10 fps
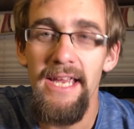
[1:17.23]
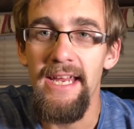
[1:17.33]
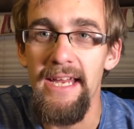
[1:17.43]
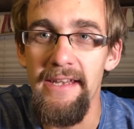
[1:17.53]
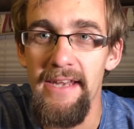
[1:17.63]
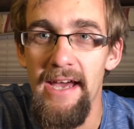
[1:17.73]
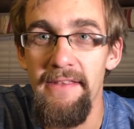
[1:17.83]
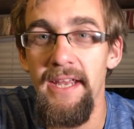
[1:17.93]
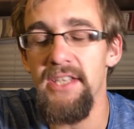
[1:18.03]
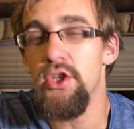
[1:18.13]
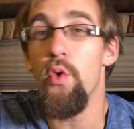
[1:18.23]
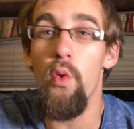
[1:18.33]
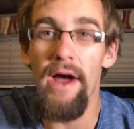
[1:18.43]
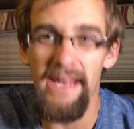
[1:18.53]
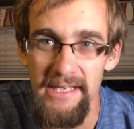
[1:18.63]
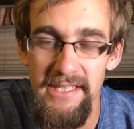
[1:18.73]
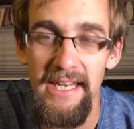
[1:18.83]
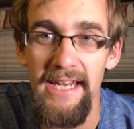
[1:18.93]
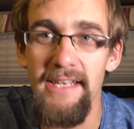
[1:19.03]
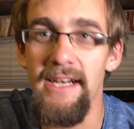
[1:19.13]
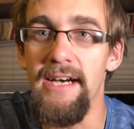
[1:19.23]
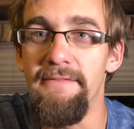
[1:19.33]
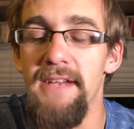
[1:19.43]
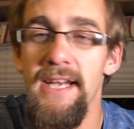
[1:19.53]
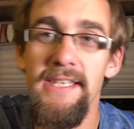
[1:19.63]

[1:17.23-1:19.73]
in the nice, quiet state of